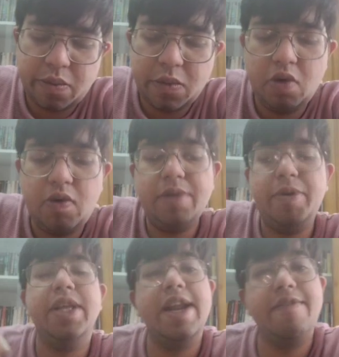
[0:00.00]
What
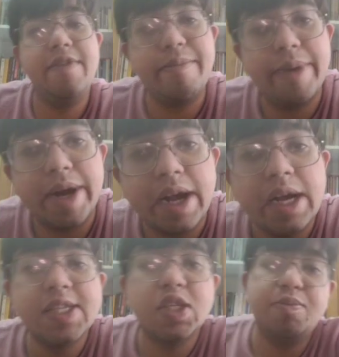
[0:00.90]
about the environment?
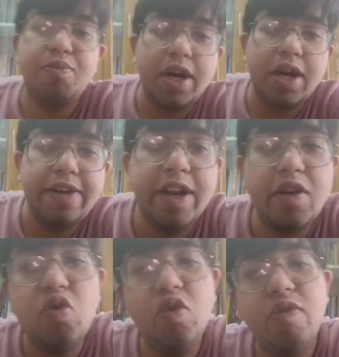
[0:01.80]
So body will
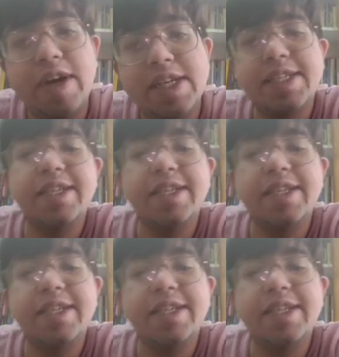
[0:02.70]
cool faster in